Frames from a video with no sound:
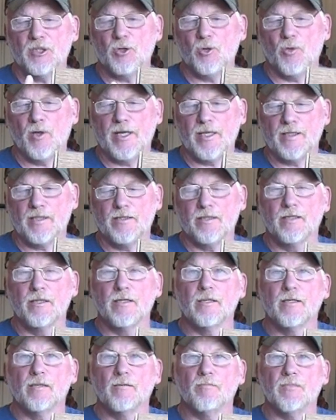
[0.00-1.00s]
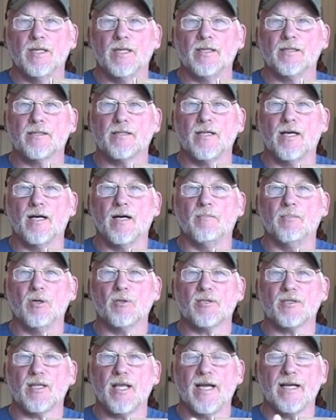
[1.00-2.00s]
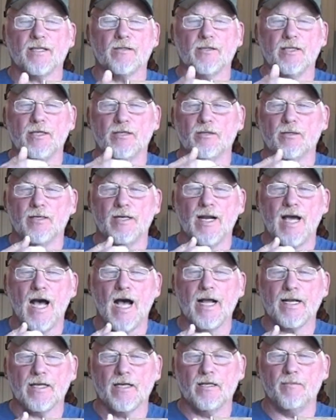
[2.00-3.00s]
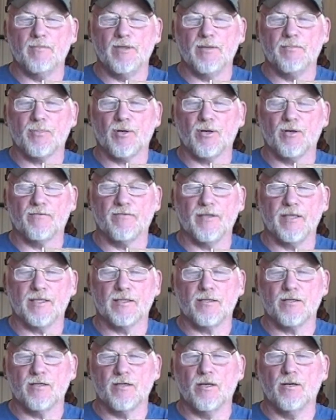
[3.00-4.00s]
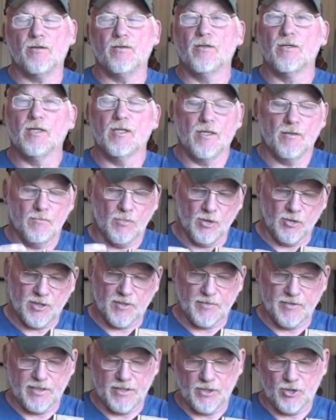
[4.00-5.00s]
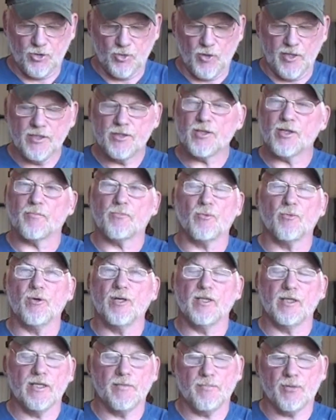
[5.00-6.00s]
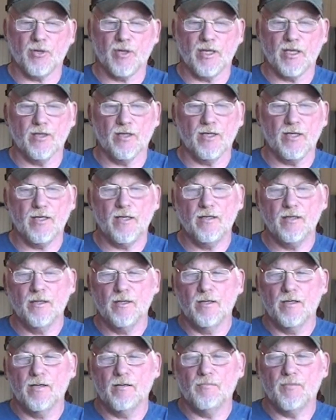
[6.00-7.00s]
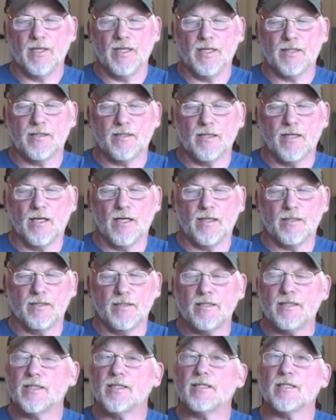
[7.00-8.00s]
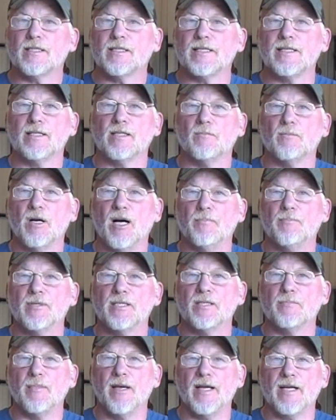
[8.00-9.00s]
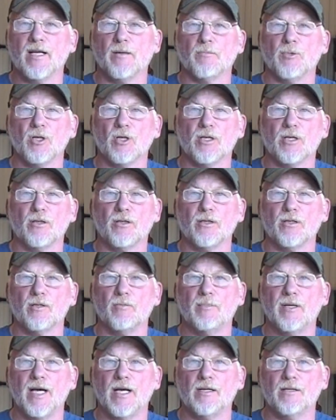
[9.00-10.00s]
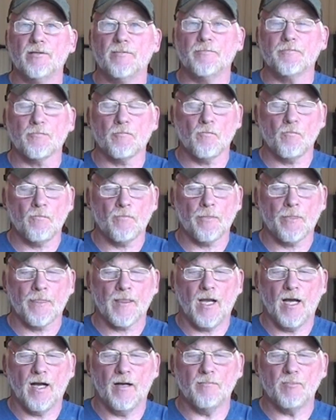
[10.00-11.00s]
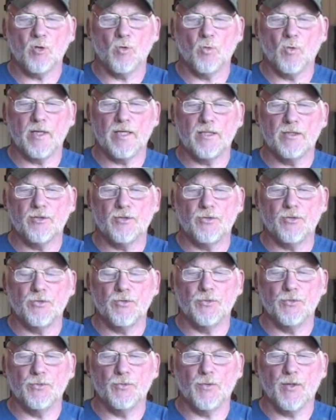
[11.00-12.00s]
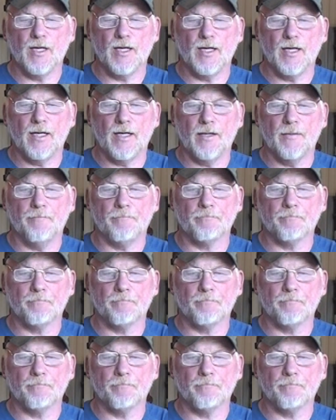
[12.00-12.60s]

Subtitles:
joint, but most likely you're not going to be perfect. So most of these joints are really pretty good, but just to seal them up and to make them look a little better, I'm going to